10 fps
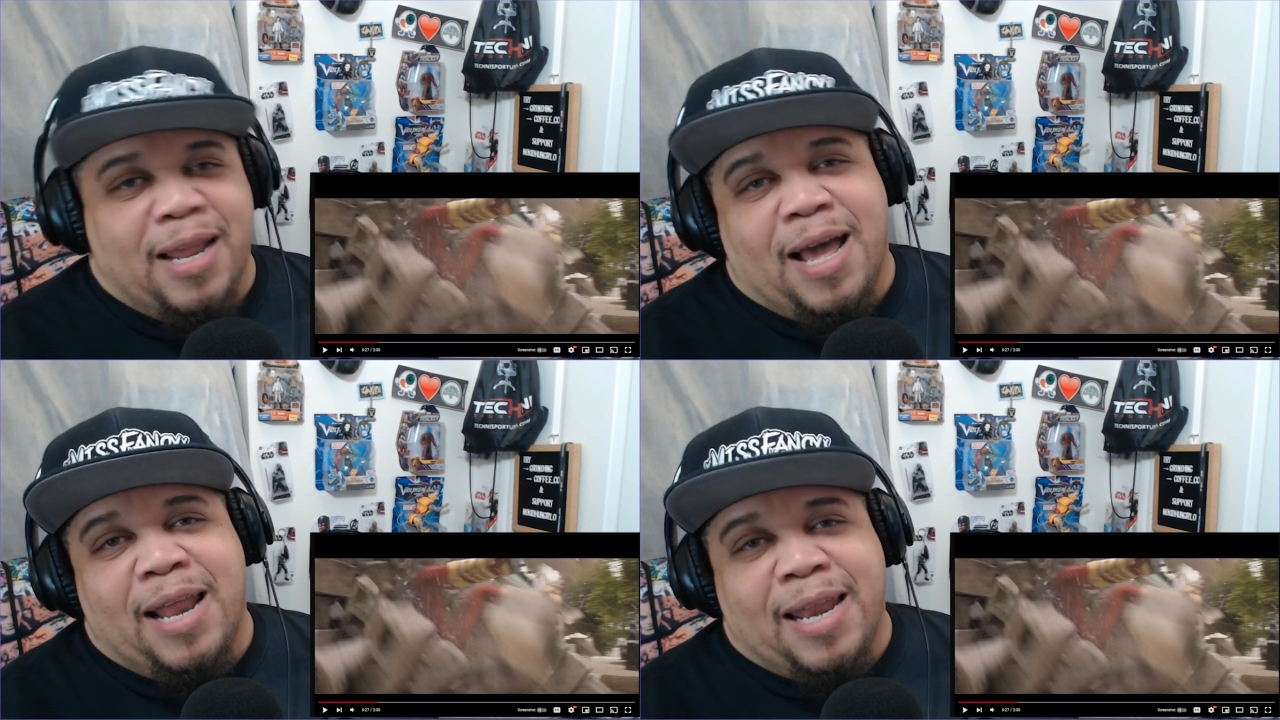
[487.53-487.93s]

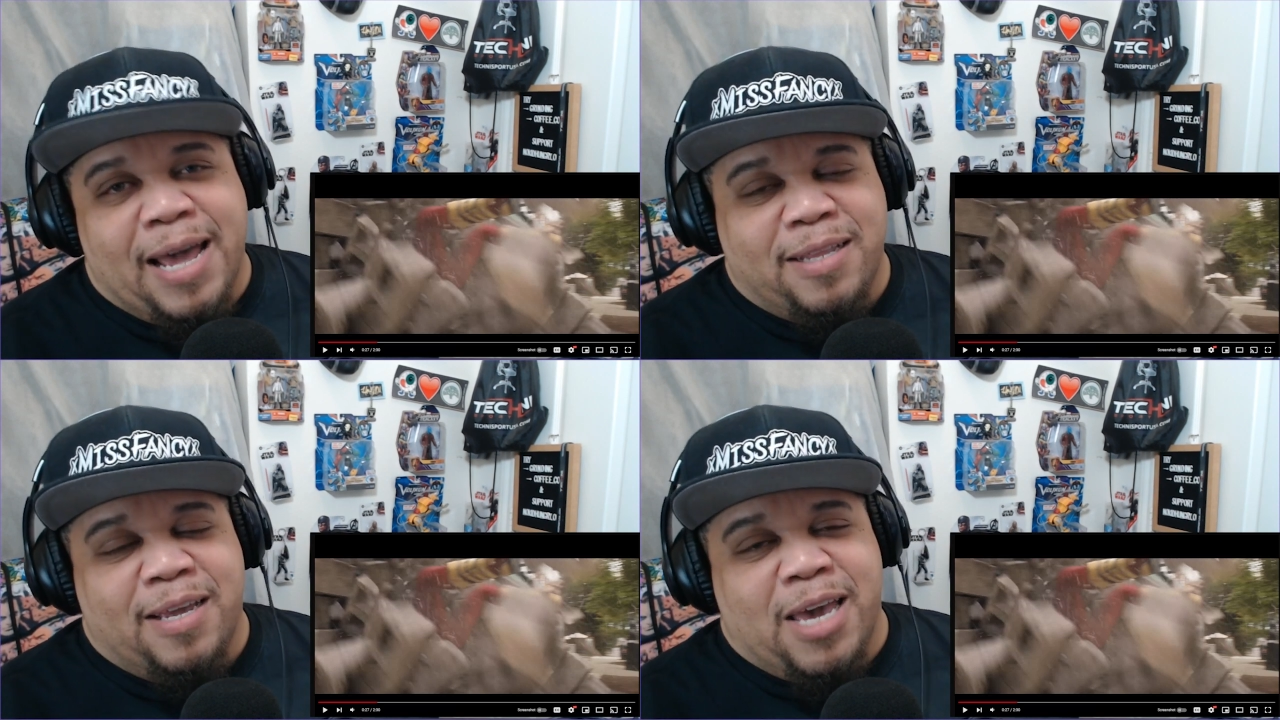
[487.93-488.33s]
I
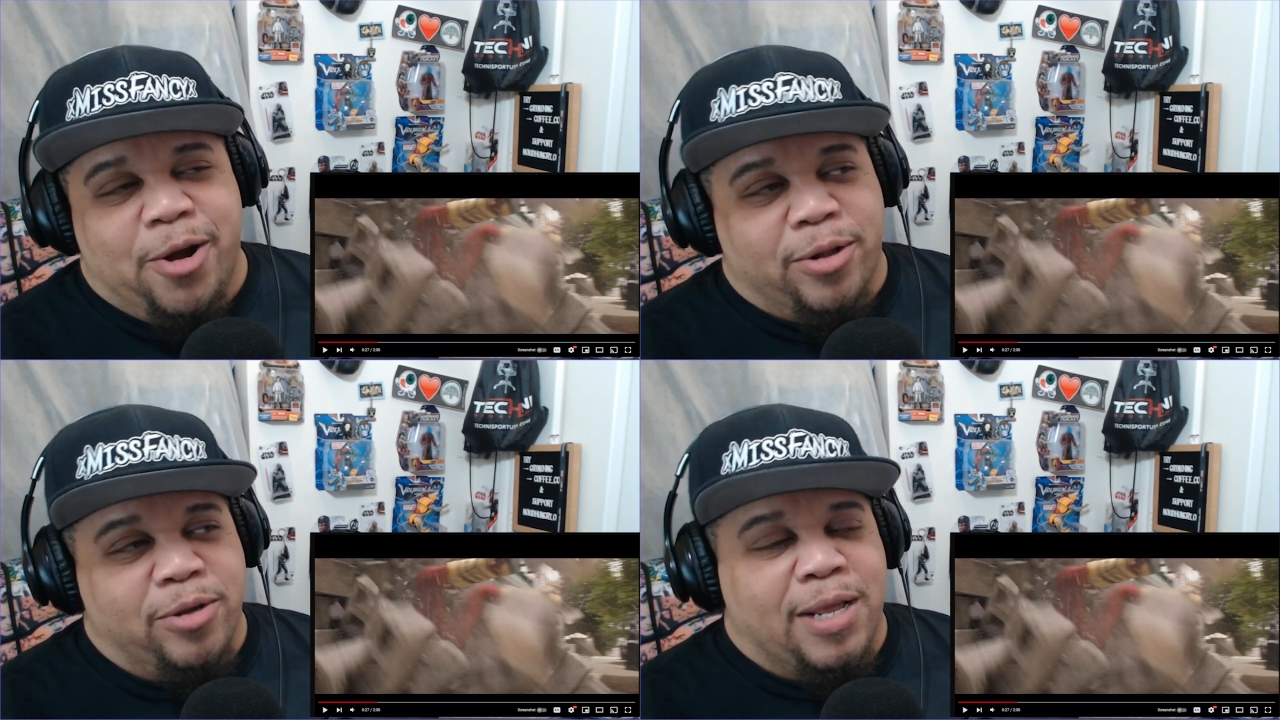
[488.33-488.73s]
like the
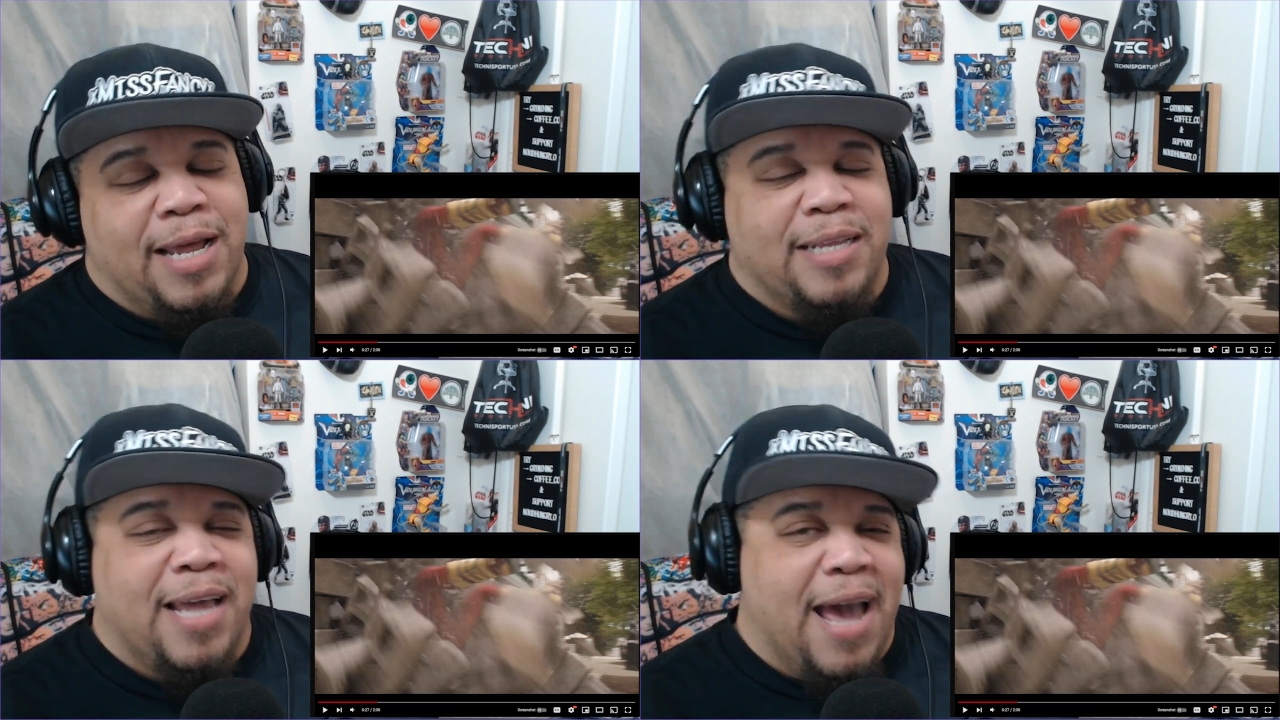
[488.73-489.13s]
characters, I
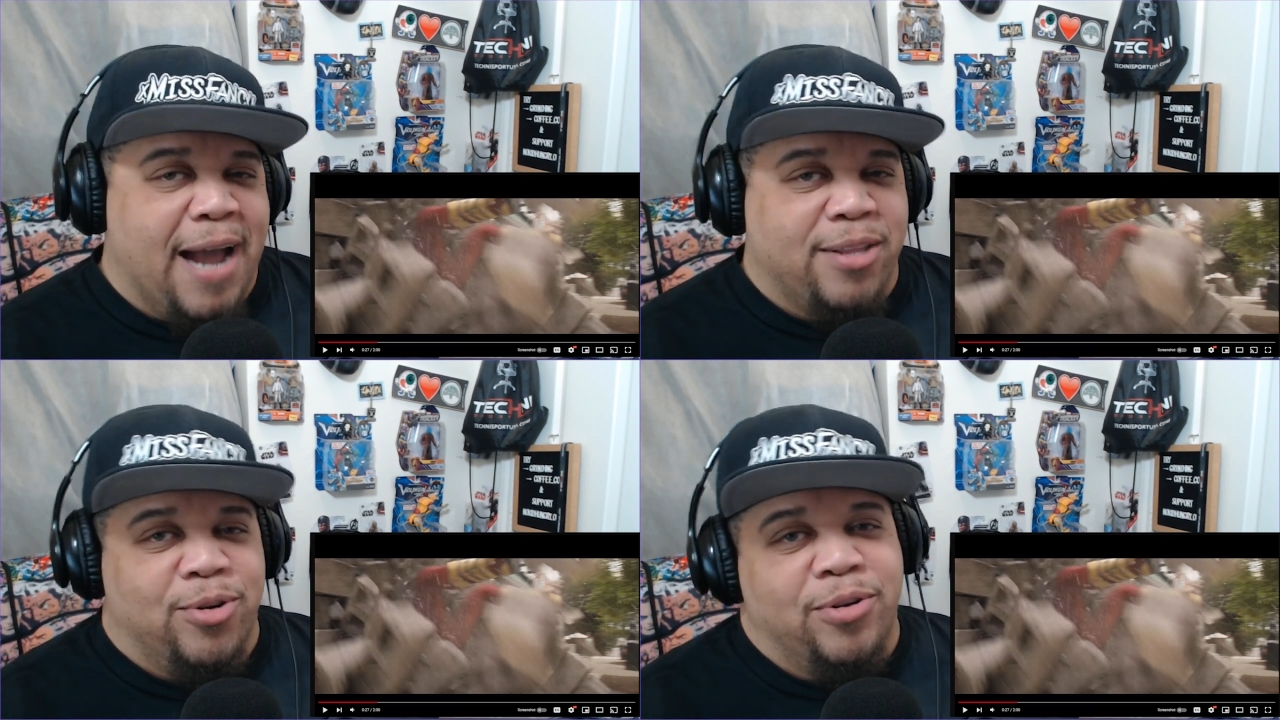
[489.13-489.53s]
like the
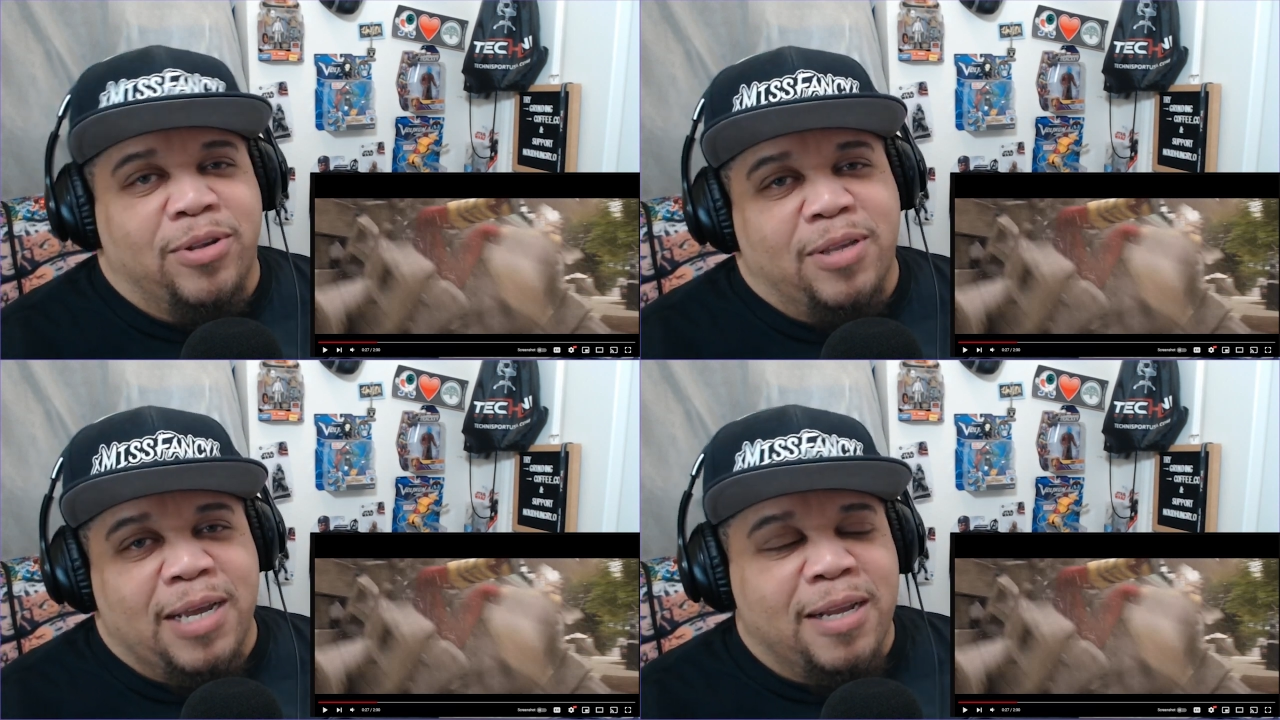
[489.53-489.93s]

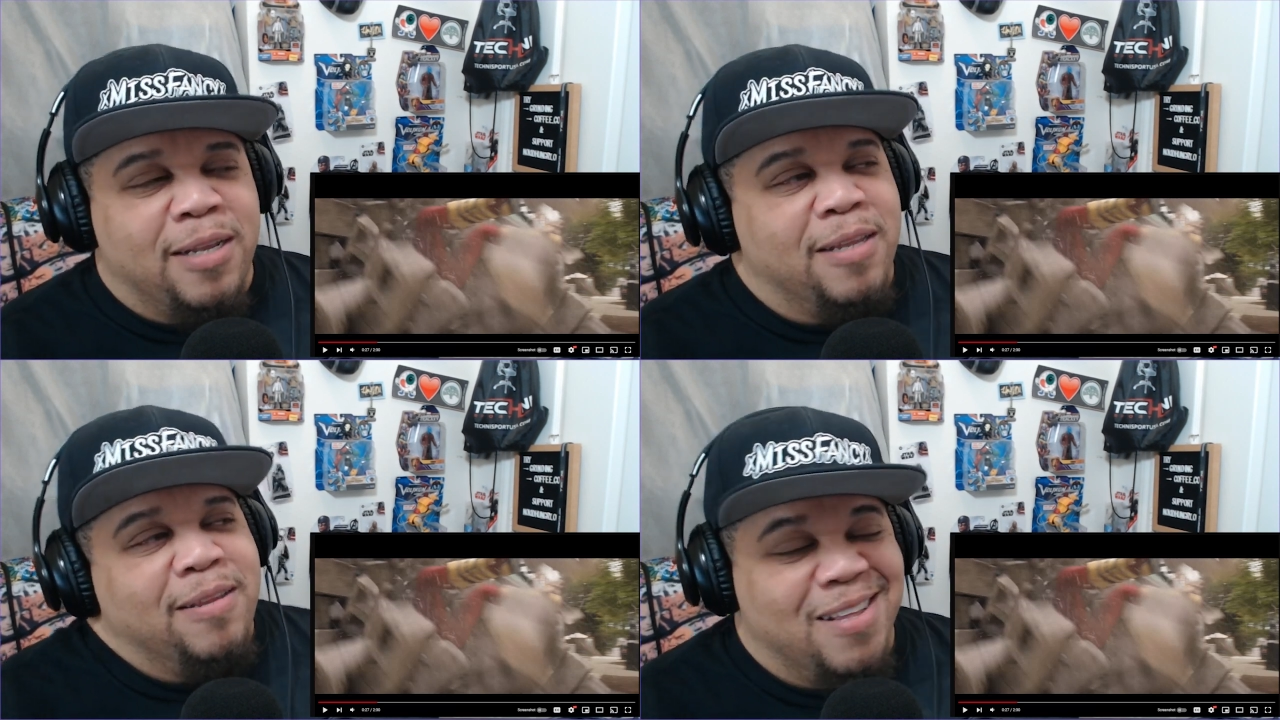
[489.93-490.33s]
actors, and